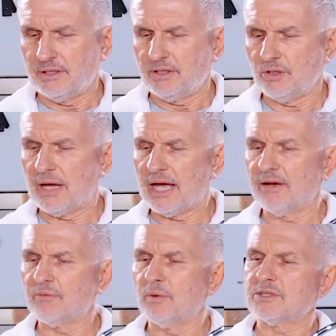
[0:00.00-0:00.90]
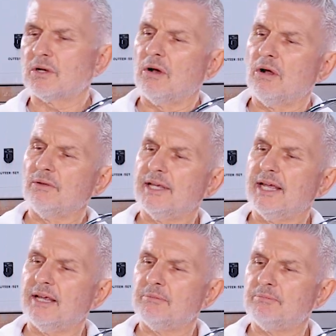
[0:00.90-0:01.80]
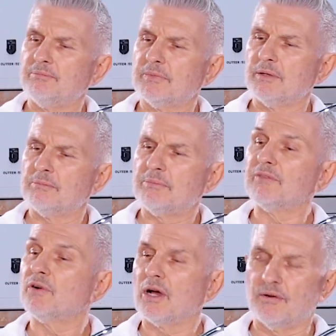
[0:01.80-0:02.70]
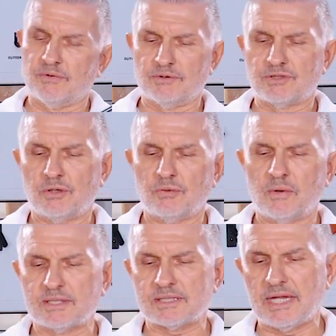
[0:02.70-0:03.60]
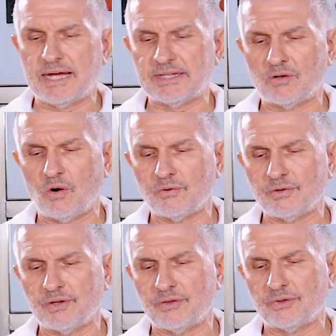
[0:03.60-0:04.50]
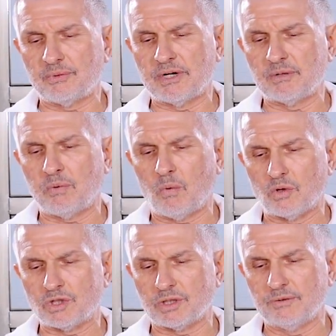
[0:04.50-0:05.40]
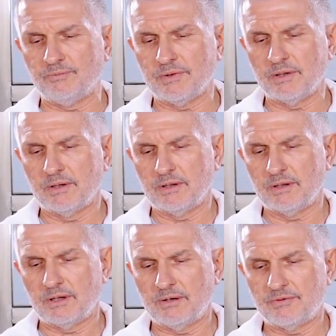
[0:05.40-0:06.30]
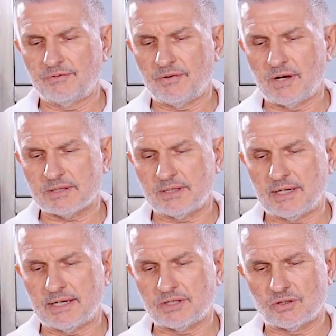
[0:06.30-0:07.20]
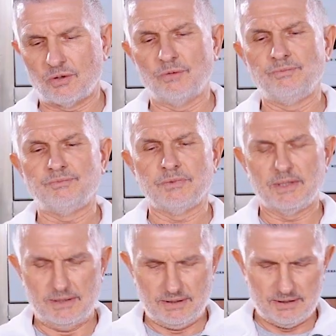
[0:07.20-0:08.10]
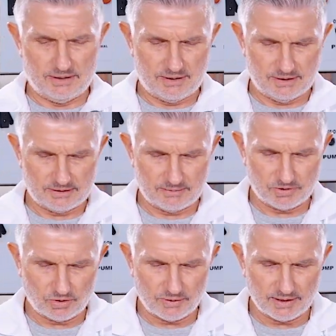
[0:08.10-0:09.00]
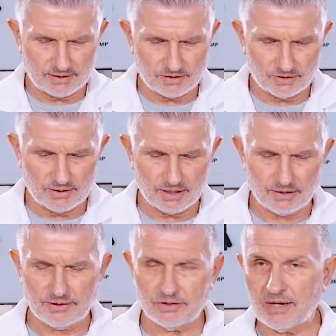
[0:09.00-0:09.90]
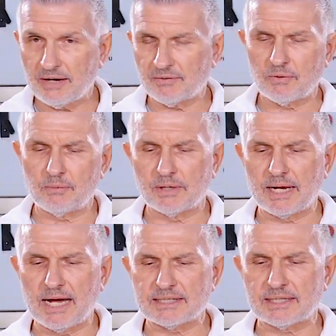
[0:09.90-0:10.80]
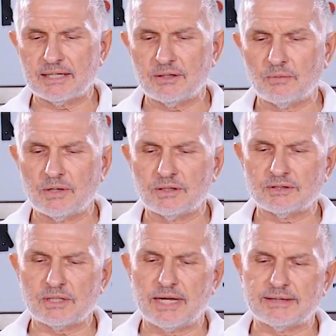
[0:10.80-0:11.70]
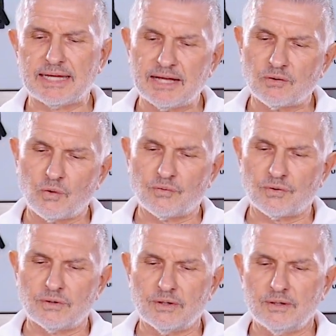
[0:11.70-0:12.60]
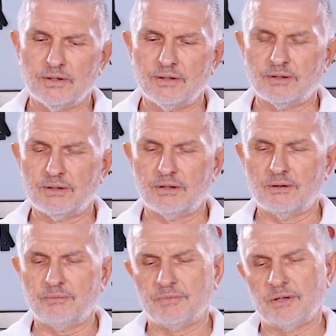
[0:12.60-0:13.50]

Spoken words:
you have what's called a bevel cover. So you want to slide that over the threaded portion of the faucet, like so, as I'm showing it to you here. Then you have a rubber gasket, and you want to slide that over the